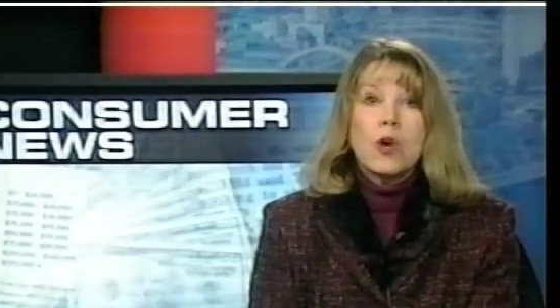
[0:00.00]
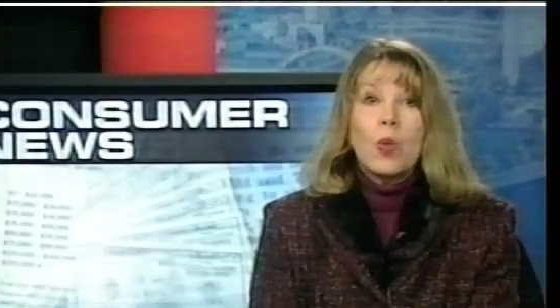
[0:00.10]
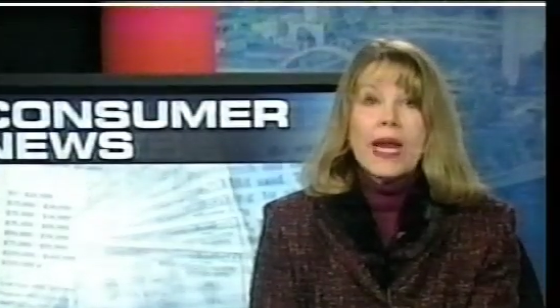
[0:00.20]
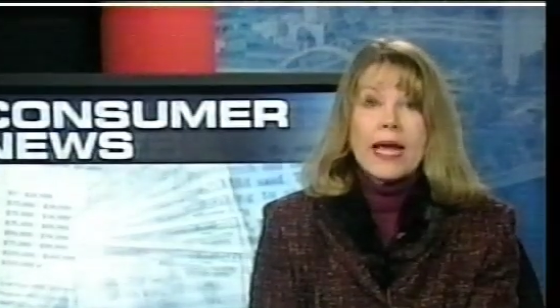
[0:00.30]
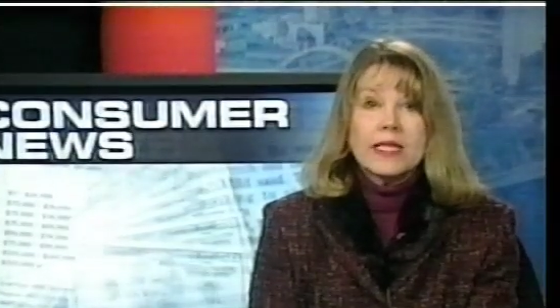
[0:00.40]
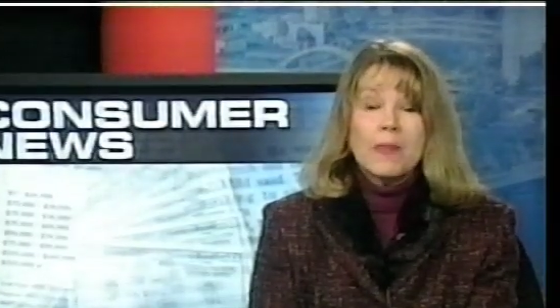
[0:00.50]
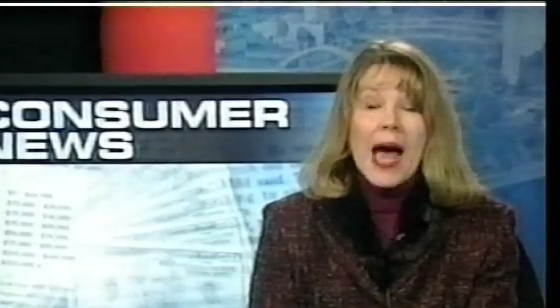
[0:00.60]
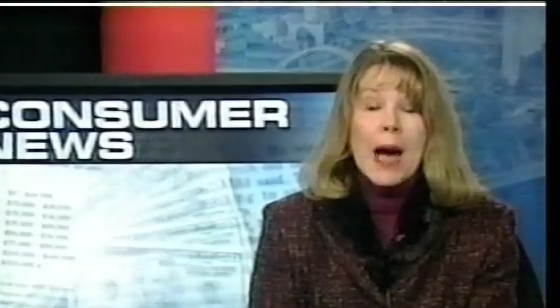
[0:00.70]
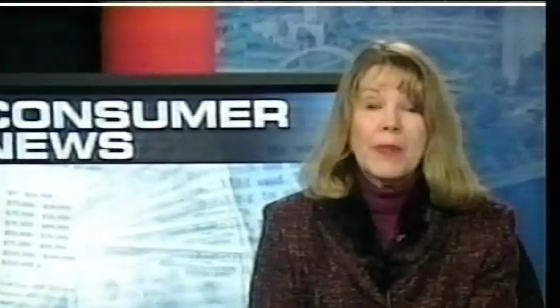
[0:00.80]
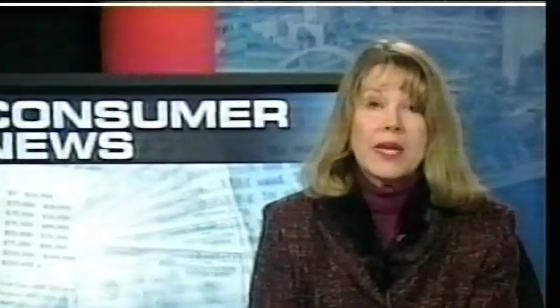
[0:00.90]
What ends up
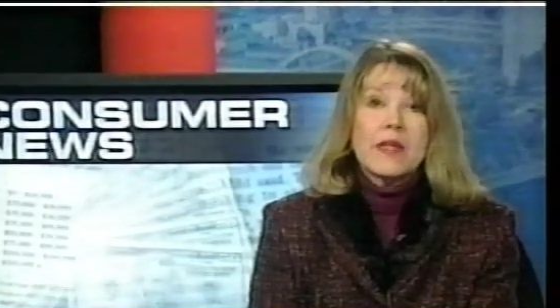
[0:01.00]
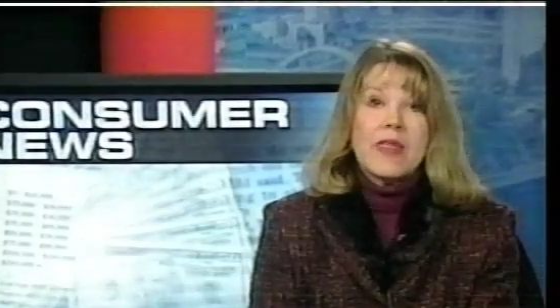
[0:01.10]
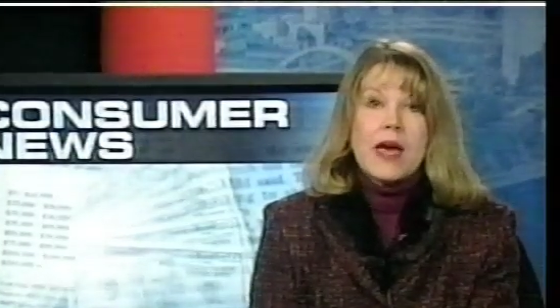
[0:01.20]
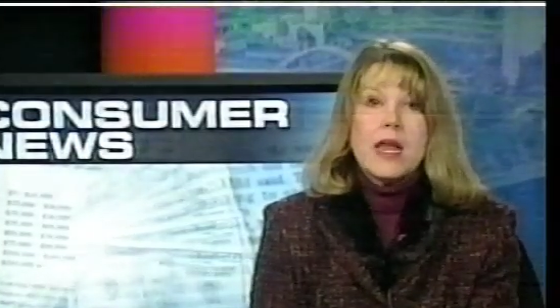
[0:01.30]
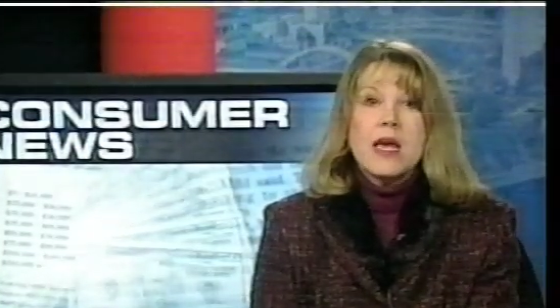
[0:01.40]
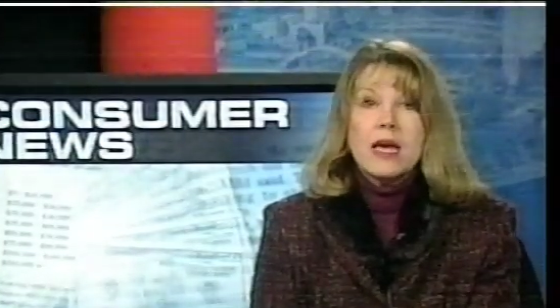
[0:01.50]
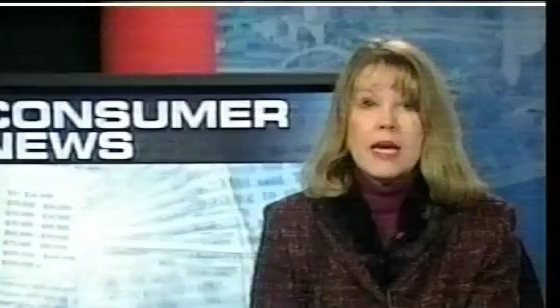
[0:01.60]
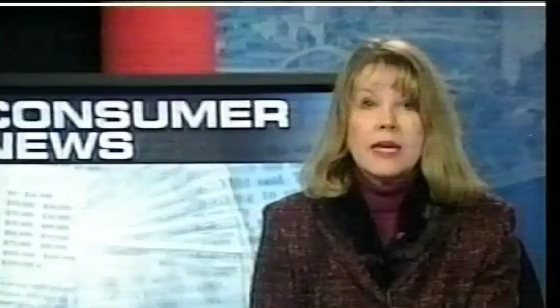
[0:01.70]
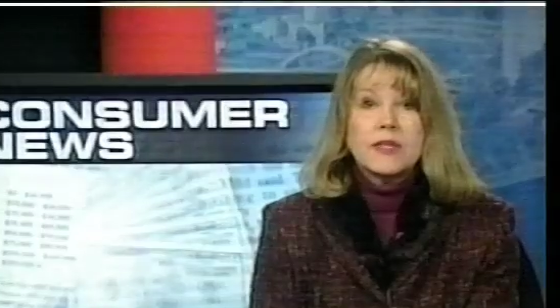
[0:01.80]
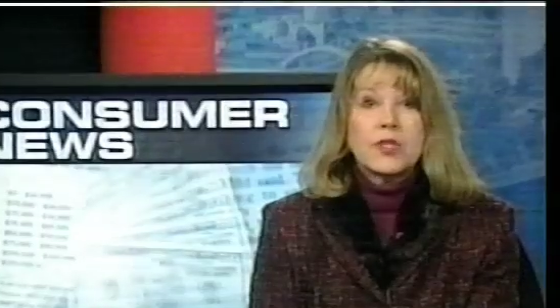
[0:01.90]
happening then
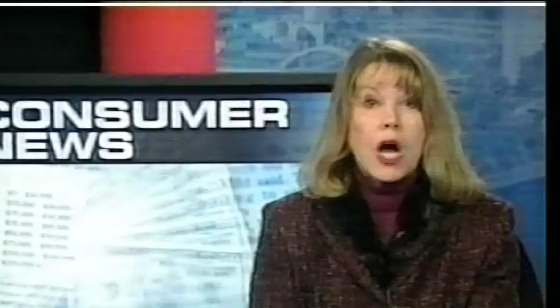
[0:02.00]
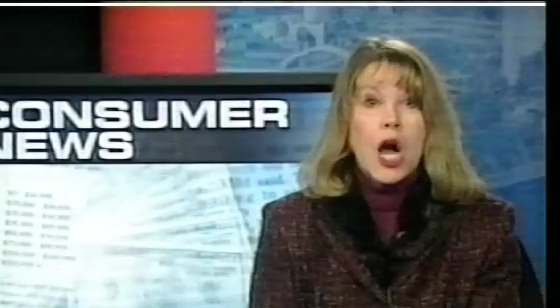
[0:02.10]
is